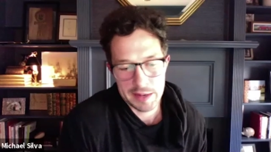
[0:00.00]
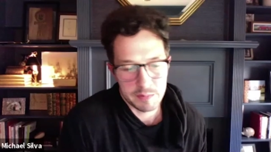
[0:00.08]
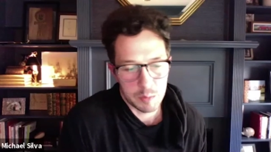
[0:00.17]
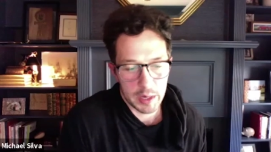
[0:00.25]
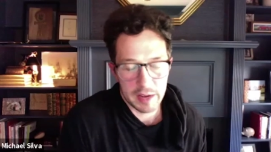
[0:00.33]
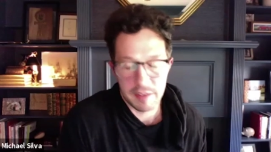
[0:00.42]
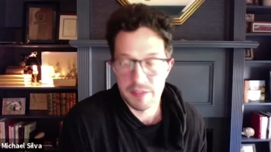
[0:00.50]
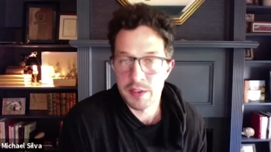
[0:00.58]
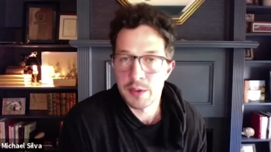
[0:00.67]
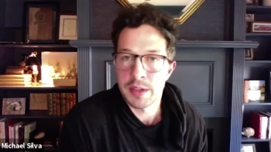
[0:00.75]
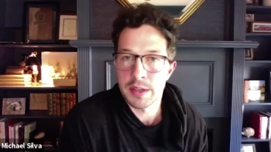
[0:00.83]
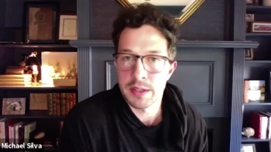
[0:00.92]
we had a
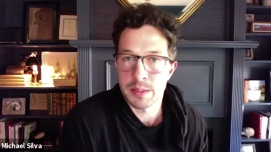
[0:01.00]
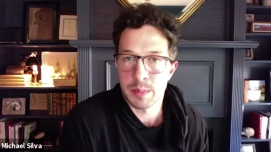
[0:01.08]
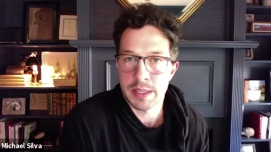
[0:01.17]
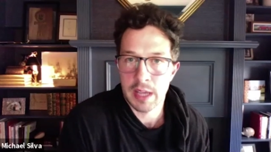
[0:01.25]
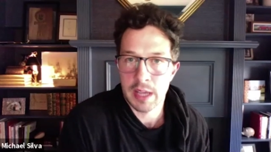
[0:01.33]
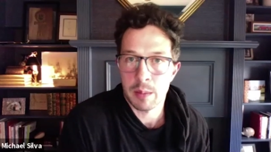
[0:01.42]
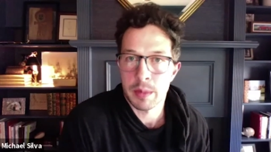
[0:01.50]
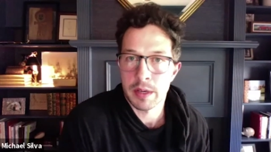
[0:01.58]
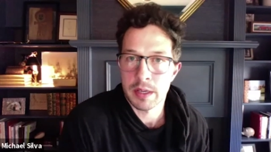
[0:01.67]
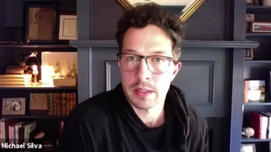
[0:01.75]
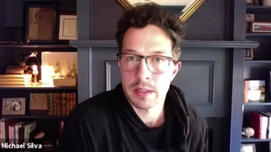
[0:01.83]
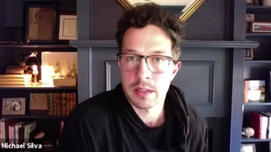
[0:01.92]
few deals bust out
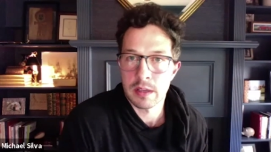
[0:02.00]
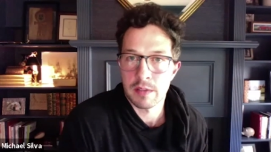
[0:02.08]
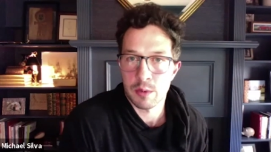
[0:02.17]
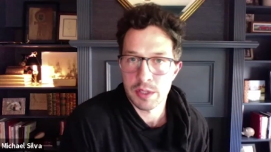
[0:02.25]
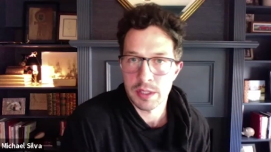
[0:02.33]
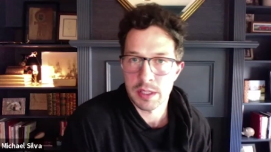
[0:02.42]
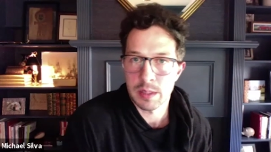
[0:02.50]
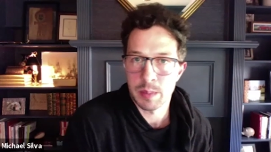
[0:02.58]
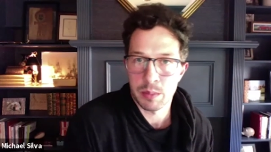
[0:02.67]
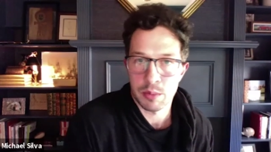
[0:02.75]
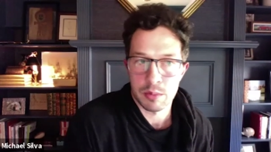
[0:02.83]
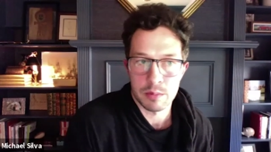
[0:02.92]
because unfortunately the
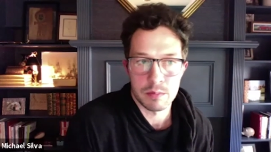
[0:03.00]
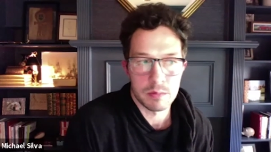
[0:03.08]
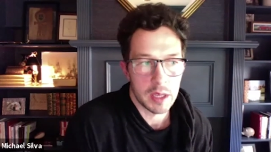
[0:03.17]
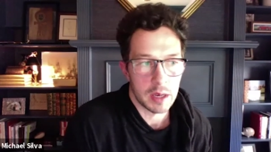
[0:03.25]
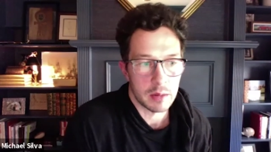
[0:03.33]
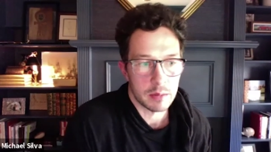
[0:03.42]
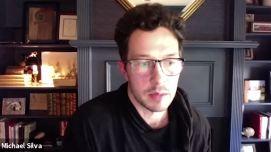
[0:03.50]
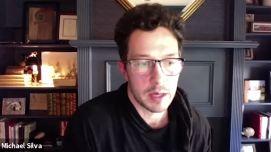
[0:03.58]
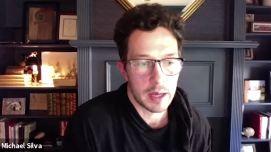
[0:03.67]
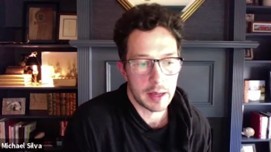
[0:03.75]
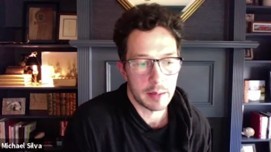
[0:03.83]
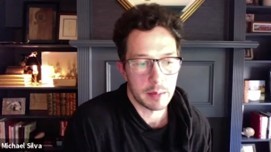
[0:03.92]
people,
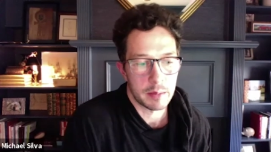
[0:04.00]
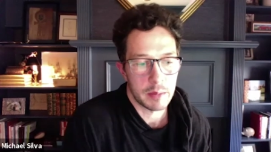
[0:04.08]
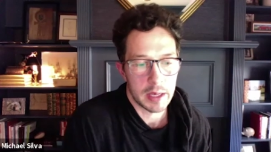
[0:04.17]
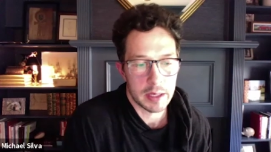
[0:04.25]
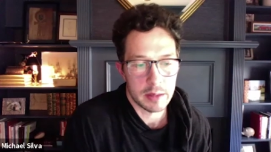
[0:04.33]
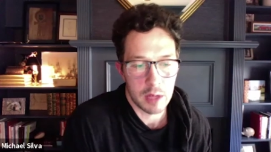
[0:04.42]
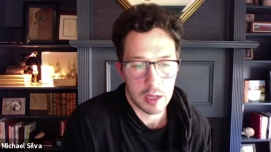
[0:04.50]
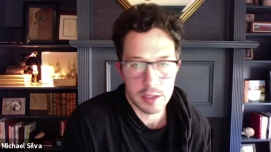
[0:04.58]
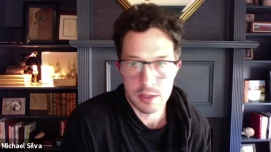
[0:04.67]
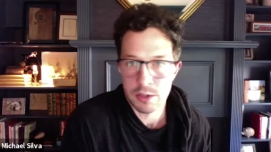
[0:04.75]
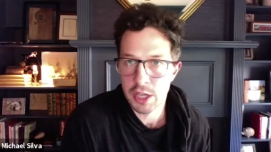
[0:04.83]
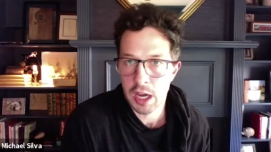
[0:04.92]
had lost
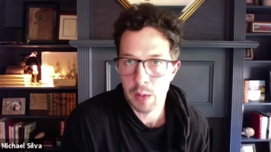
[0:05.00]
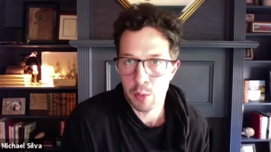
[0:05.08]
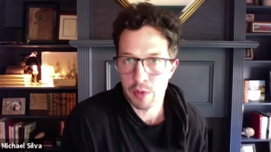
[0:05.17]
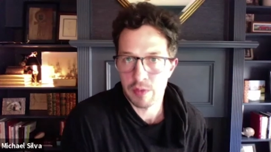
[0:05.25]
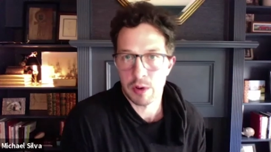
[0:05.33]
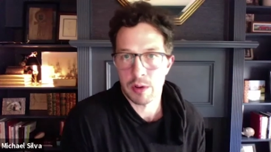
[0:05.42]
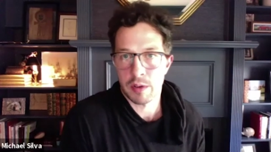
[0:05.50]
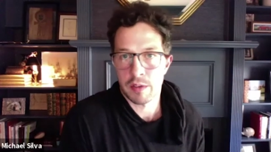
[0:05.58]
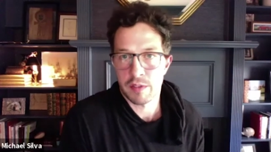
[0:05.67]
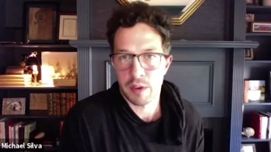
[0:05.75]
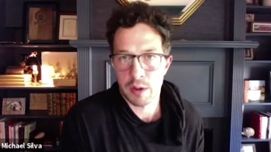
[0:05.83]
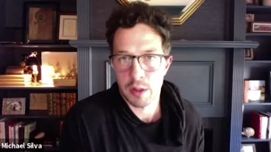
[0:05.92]
their job or were
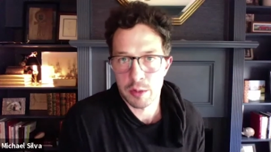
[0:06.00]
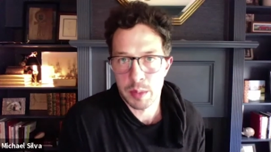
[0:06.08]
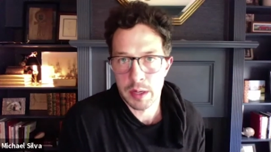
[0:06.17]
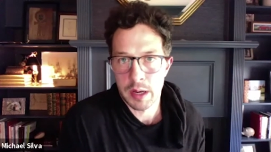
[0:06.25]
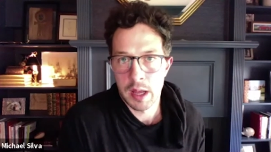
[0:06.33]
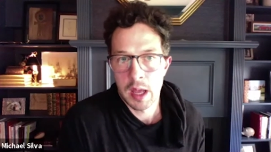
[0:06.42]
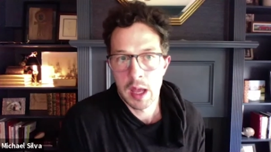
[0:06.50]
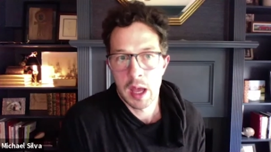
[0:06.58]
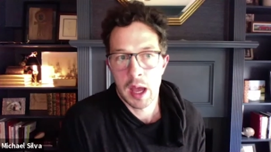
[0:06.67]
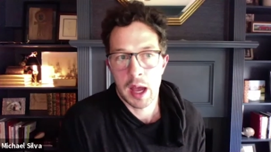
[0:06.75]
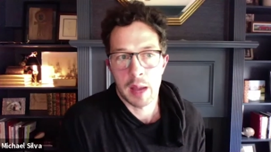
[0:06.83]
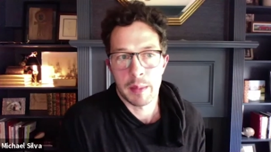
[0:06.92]
furloughed, but
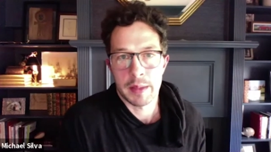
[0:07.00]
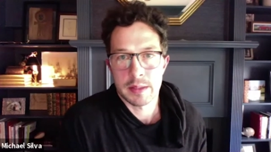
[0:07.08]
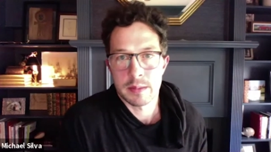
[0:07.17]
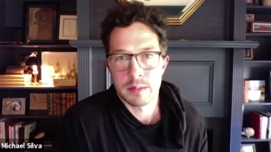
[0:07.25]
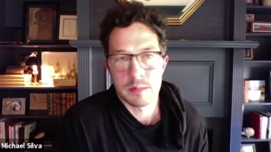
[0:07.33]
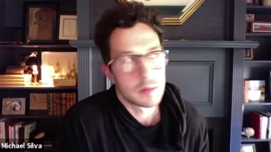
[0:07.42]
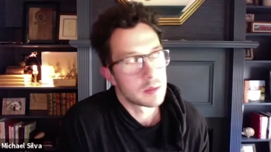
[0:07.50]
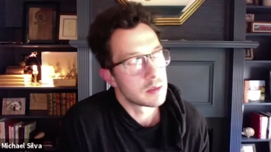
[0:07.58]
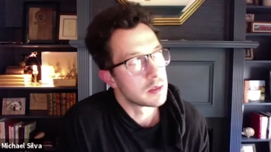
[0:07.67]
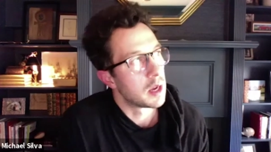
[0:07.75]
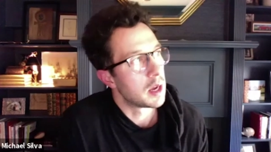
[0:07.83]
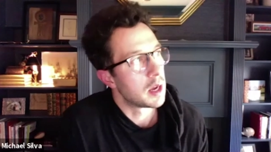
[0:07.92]
that's
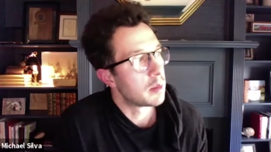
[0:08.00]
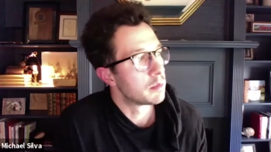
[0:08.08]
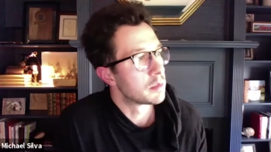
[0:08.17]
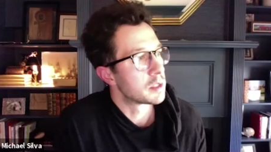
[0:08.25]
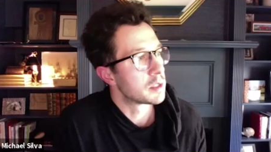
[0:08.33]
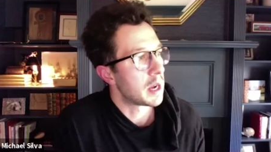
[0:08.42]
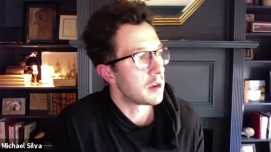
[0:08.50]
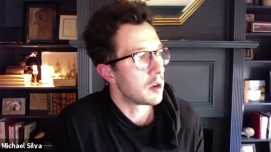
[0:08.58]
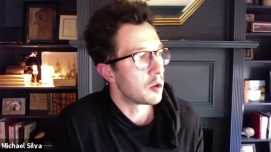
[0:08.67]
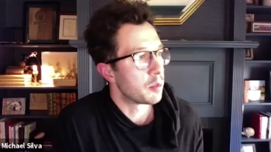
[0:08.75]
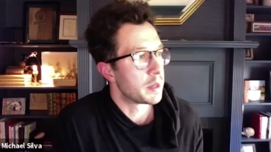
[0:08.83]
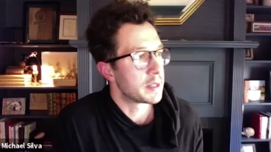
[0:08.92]
side
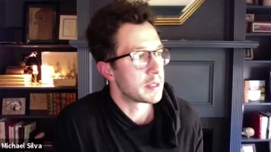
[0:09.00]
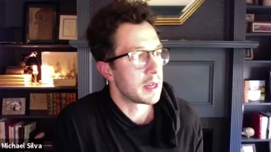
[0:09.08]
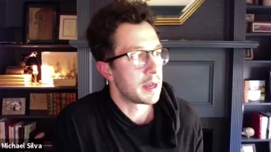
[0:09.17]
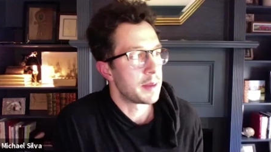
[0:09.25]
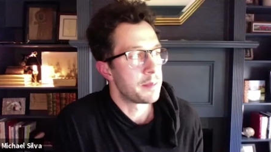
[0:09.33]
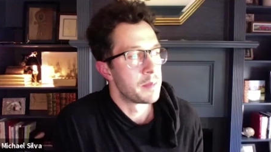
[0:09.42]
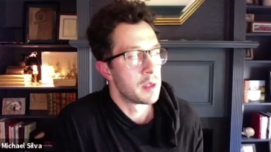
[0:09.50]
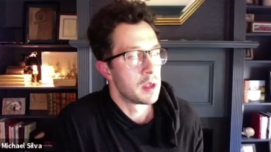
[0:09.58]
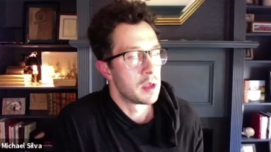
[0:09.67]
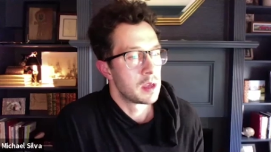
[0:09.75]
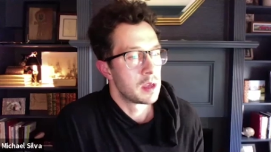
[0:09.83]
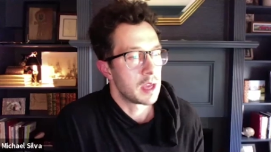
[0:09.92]
note. But
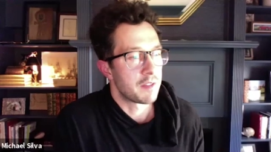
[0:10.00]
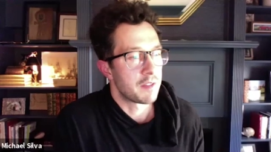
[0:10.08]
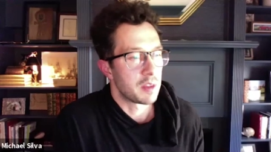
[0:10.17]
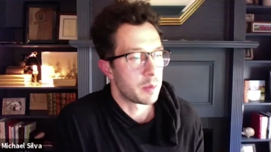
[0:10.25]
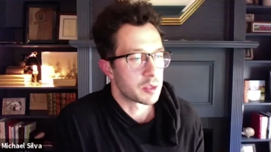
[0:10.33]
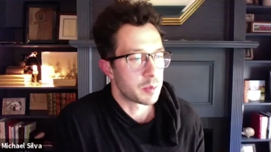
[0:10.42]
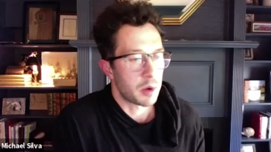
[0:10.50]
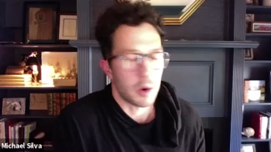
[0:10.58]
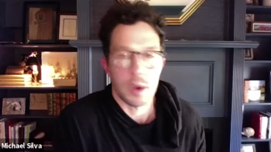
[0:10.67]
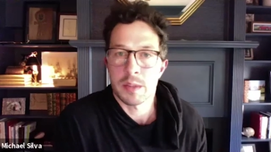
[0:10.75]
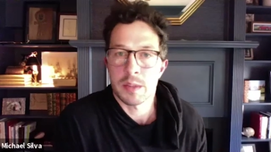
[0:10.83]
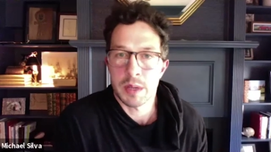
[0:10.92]
for the most
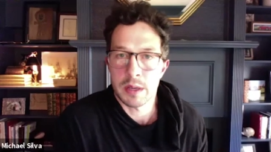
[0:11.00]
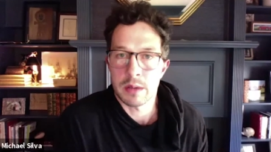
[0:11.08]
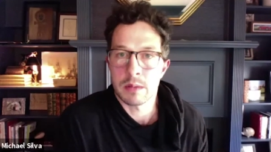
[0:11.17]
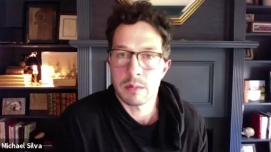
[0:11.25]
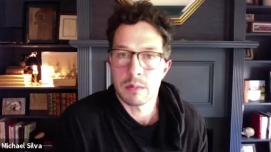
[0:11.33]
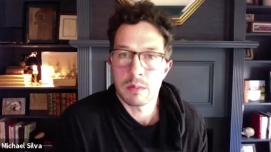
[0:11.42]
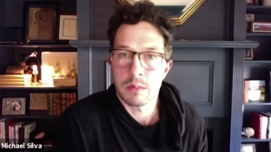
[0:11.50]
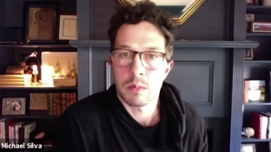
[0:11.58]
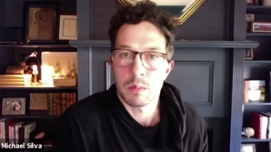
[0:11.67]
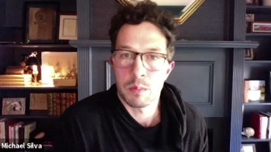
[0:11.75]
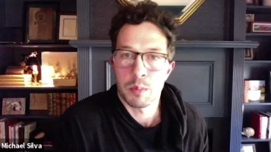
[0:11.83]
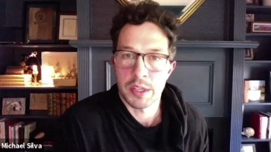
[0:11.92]
part, it's been
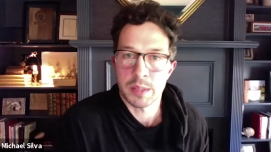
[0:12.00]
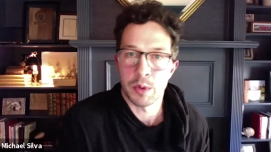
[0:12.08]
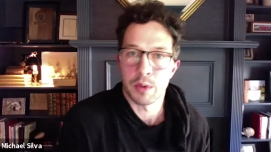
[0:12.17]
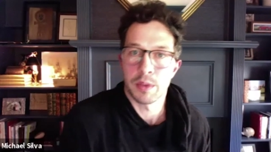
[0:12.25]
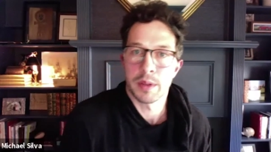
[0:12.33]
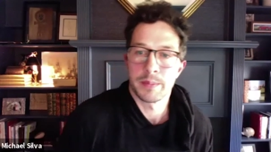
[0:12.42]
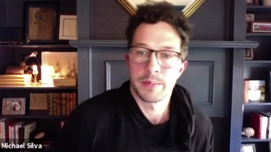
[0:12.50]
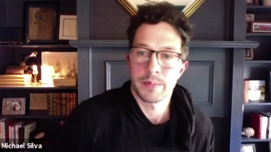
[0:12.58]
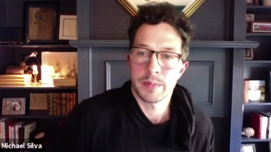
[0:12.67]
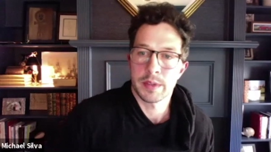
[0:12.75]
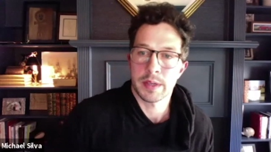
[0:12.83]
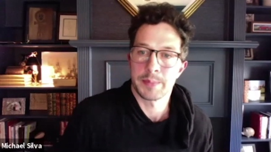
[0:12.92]
pretty smooth. So